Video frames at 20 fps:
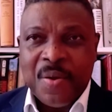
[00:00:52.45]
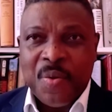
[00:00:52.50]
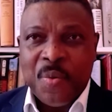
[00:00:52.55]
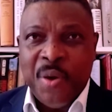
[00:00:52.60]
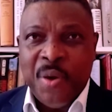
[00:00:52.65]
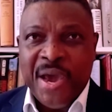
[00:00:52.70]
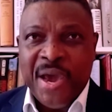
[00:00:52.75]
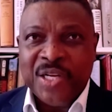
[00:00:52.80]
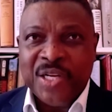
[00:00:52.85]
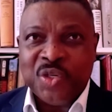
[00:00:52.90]

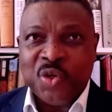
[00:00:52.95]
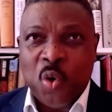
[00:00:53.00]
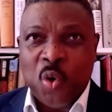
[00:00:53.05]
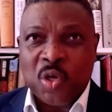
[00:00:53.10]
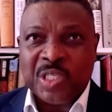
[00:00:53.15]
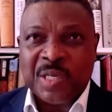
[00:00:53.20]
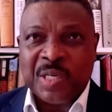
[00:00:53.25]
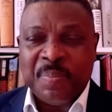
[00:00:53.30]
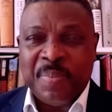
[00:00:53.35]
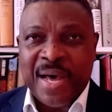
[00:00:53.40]
where he
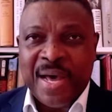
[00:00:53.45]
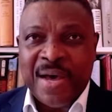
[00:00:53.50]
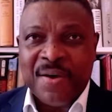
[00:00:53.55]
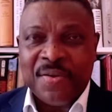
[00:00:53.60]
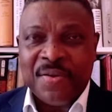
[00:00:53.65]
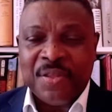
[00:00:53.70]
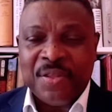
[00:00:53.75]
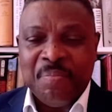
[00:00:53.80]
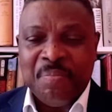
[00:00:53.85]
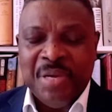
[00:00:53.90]
talks
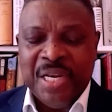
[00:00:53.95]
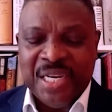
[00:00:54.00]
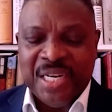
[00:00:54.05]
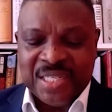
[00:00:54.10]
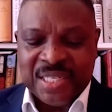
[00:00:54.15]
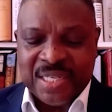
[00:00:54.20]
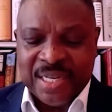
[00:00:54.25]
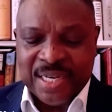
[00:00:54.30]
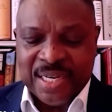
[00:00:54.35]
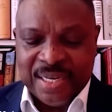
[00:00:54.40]
about the
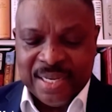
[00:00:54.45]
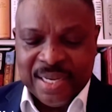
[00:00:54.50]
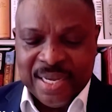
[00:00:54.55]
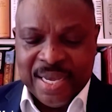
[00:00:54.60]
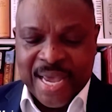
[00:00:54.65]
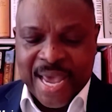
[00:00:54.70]
minister